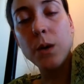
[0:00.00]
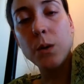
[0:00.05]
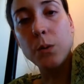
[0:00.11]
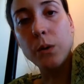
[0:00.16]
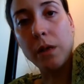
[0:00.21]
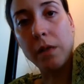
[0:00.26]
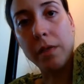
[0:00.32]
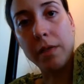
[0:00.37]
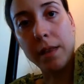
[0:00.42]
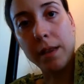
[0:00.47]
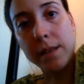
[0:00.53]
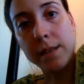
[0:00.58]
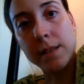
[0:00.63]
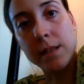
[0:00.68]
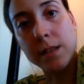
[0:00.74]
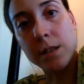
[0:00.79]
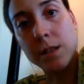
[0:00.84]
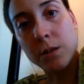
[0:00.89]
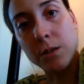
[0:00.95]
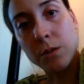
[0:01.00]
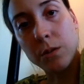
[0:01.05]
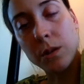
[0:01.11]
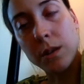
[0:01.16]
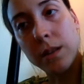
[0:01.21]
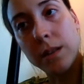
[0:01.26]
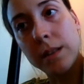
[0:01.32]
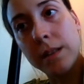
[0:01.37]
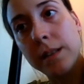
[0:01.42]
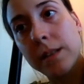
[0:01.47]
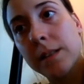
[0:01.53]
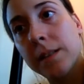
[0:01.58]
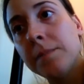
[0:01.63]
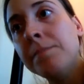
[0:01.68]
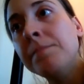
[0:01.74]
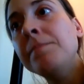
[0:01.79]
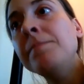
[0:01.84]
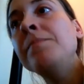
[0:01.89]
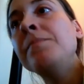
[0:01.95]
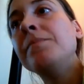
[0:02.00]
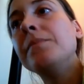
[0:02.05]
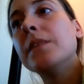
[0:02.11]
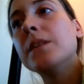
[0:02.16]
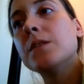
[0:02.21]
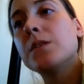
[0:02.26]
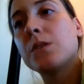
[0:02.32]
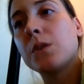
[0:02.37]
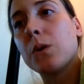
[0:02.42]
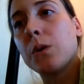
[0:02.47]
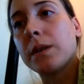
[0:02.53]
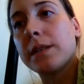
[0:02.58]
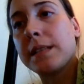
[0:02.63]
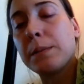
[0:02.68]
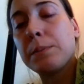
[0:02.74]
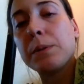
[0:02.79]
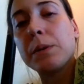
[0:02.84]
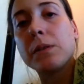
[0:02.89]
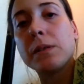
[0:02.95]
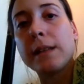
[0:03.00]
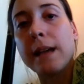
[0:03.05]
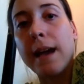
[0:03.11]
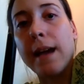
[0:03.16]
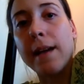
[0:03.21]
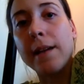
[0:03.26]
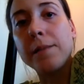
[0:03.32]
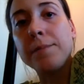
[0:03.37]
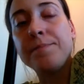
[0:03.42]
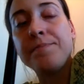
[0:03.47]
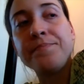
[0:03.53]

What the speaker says: with things to do. So a typical day,